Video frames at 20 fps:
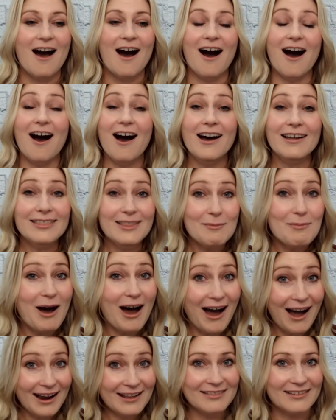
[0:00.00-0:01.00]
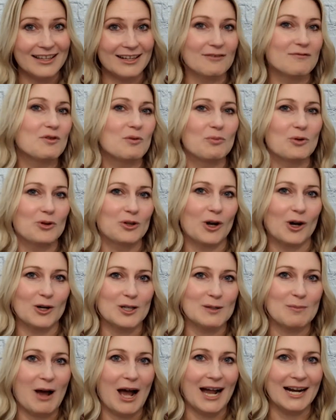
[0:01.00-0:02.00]
On the pilot of the Bold
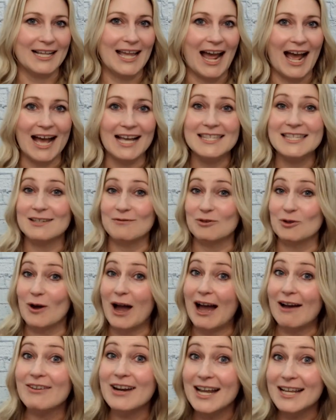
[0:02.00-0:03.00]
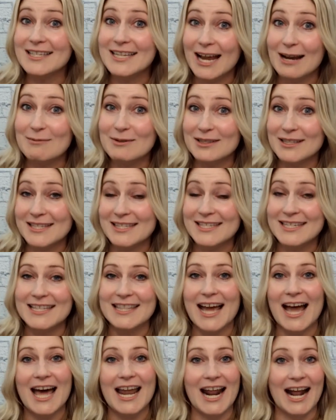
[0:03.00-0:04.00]
Artist Podcast, if you haven't had time to listen to
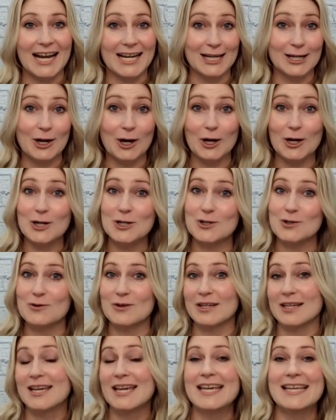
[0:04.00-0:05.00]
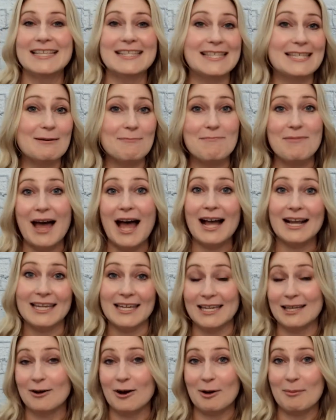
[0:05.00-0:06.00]
that, I encourage you to zip back
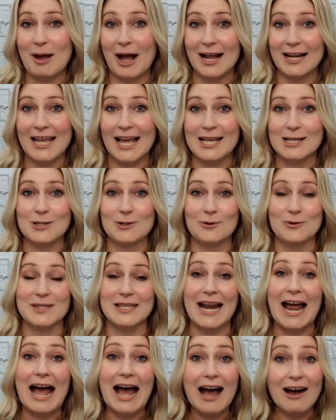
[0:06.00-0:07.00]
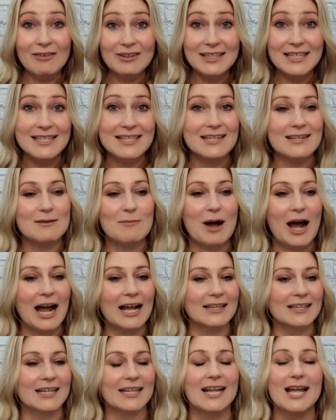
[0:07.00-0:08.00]
in our podcast shows and have a listen to the
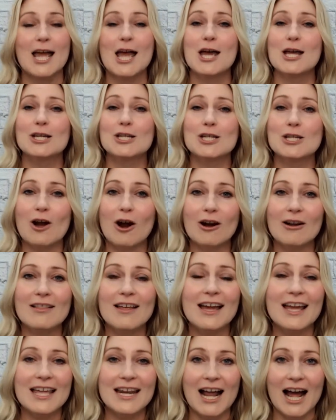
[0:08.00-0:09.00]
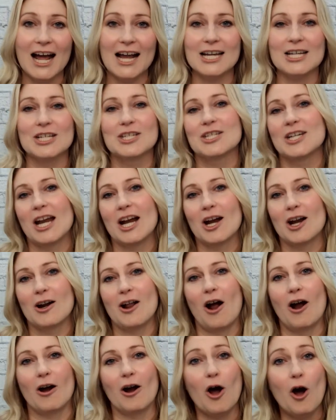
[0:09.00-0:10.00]
pilot. Charla and I shared
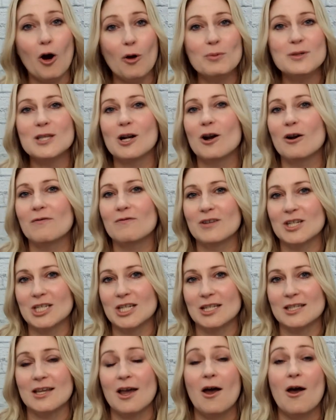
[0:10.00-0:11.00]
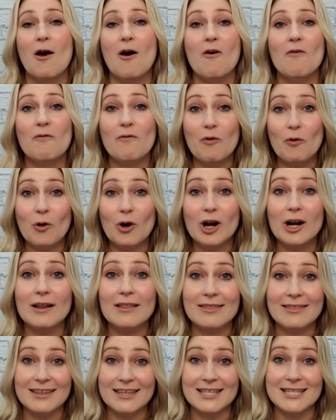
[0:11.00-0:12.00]
our hopes and our visions for
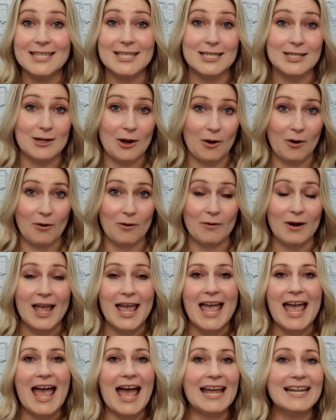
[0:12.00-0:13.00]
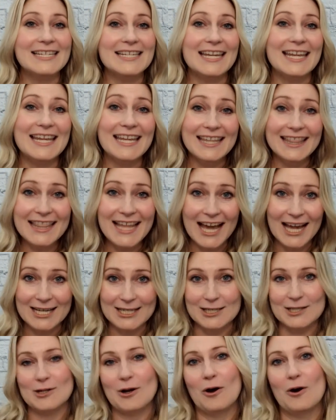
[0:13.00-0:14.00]
this show. And in that
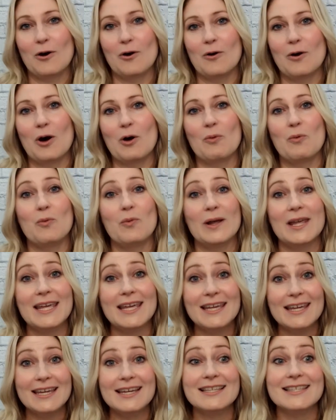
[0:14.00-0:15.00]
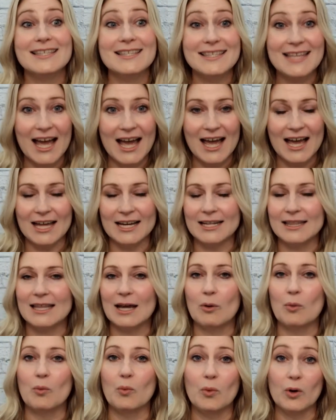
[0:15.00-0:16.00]
show, we said
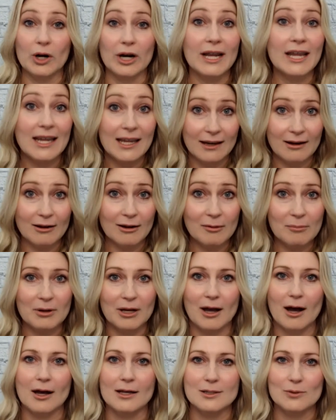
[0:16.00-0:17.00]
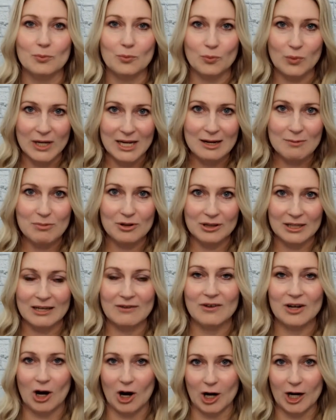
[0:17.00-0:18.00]
that we're here because we believe
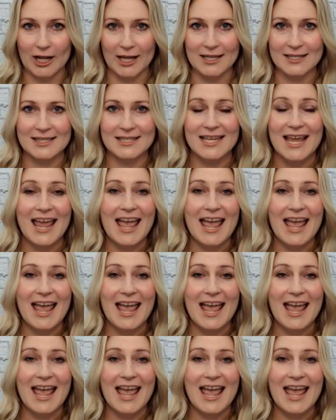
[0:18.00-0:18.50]
in artists.